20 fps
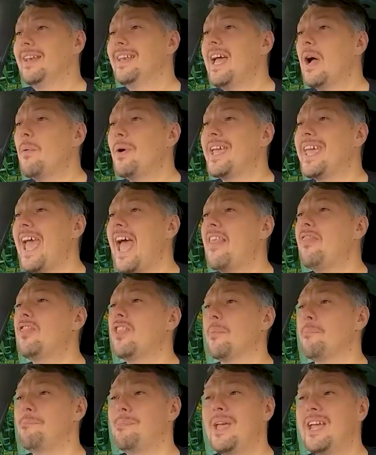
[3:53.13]
Now, again, the
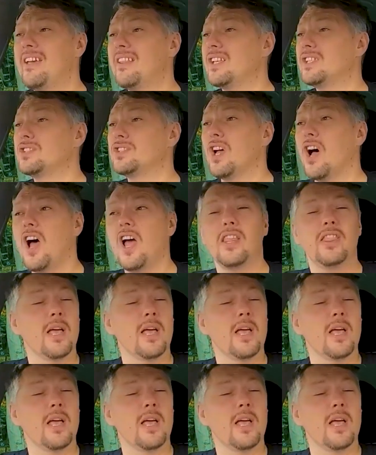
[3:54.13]
bigger the sign,